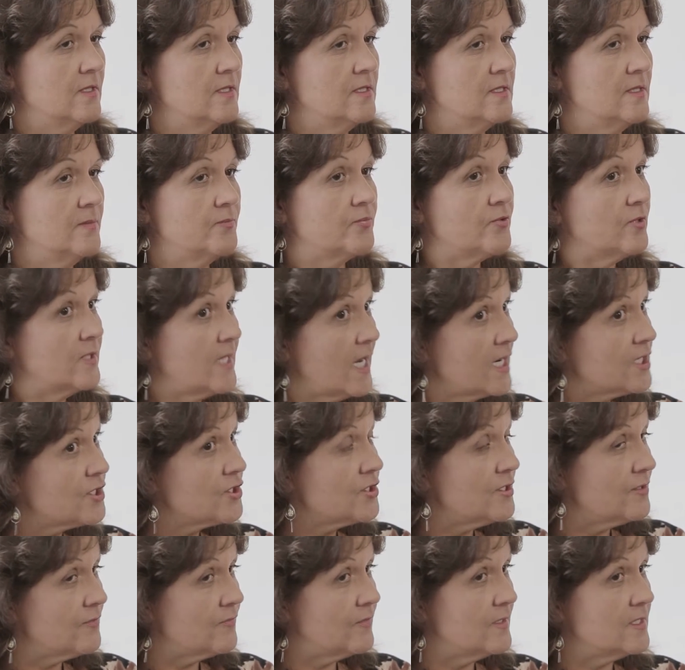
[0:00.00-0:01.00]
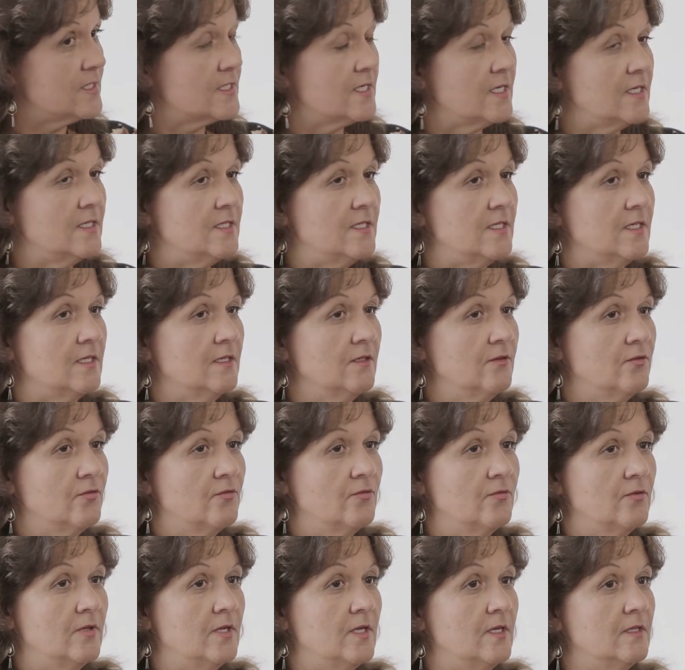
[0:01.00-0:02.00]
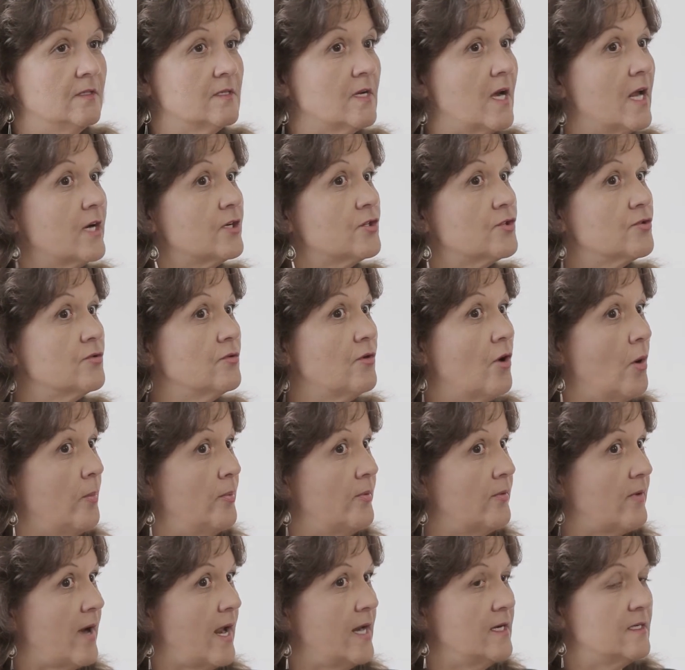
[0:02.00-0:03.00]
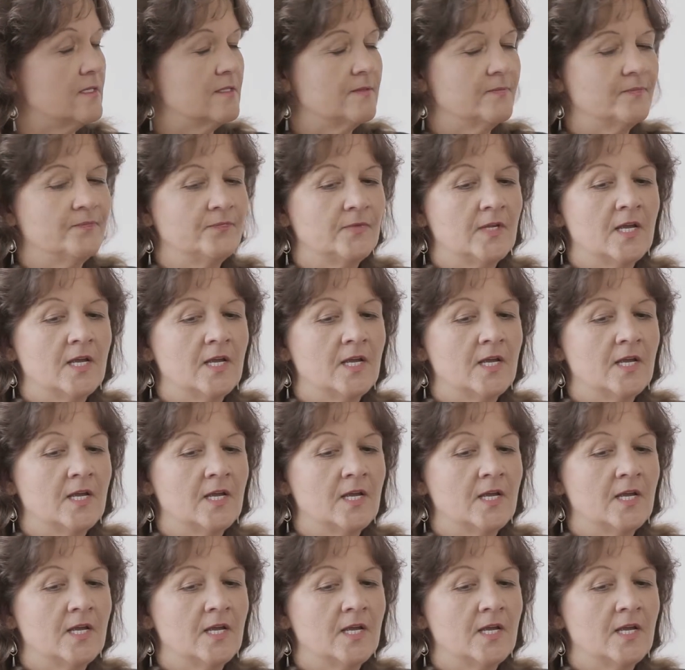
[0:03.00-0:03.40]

is the protection of this idea through the intellectual copyright.